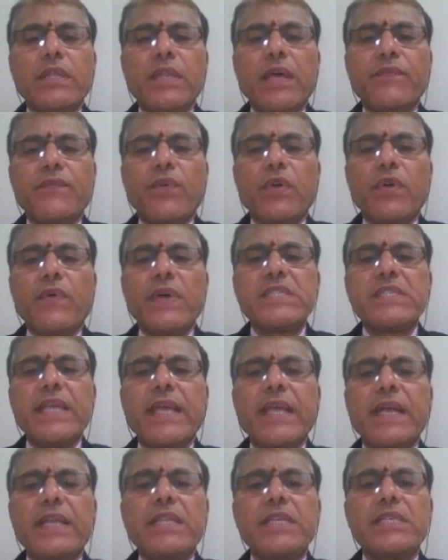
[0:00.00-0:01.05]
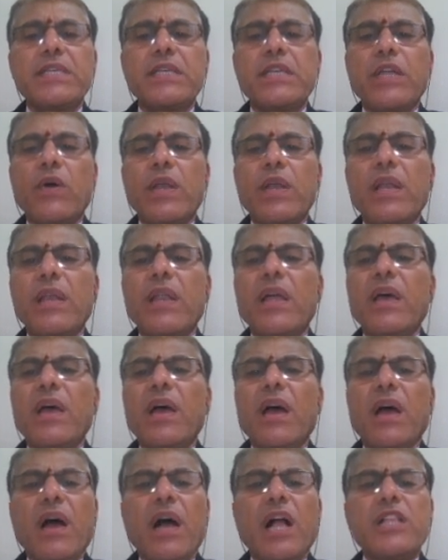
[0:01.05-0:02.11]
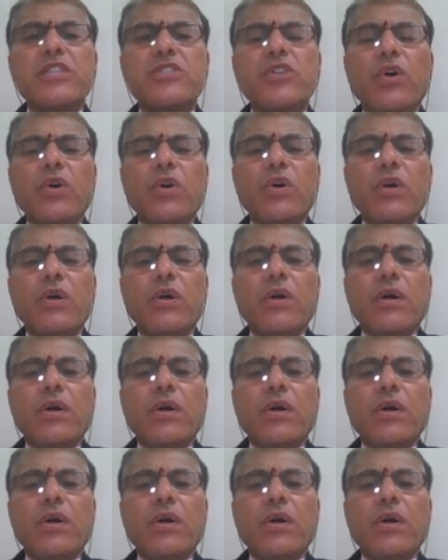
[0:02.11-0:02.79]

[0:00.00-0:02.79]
Therefore once I get this, now I'll also